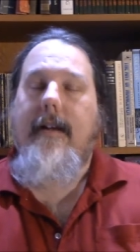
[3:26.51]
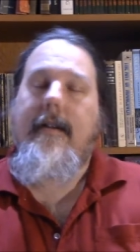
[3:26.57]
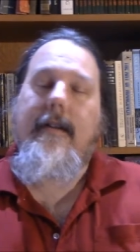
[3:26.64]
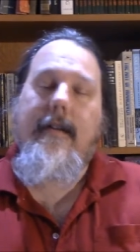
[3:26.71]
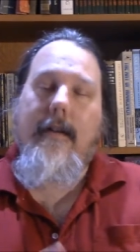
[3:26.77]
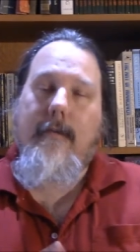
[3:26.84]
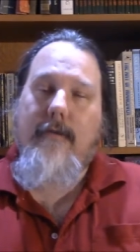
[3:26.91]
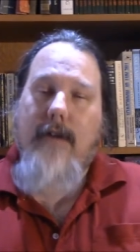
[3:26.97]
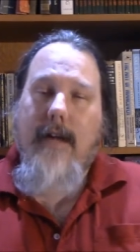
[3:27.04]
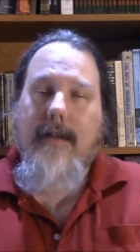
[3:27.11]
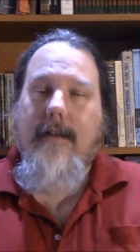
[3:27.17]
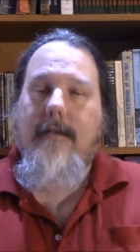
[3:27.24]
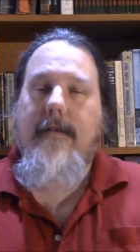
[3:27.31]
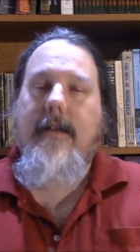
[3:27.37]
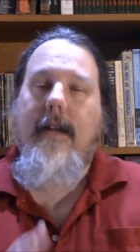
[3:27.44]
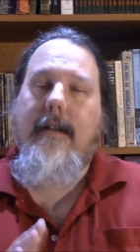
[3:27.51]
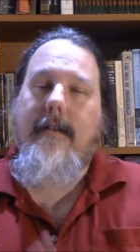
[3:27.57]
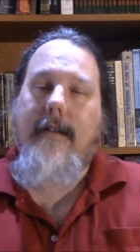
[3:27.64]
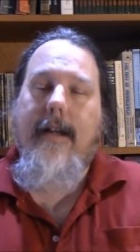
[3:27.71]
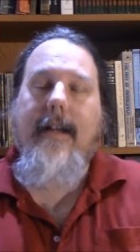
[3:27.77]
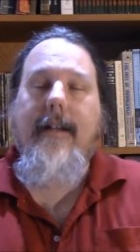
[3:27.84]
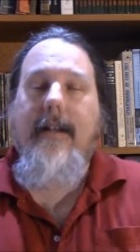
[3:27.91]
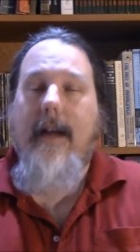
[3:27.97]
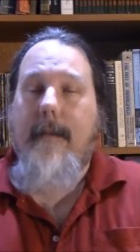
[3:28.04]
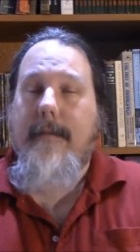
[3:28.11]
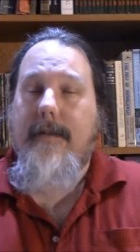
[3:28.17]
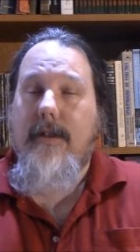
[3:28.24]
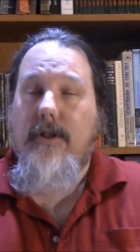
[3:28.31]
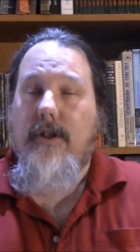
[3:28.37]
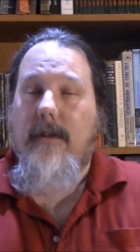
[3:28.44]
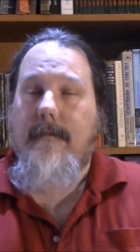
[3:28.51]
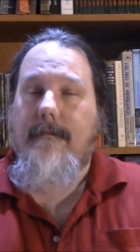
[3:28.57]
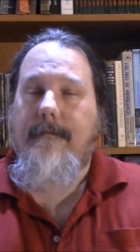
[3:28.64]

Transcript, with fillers: the objectives, and likely opposition.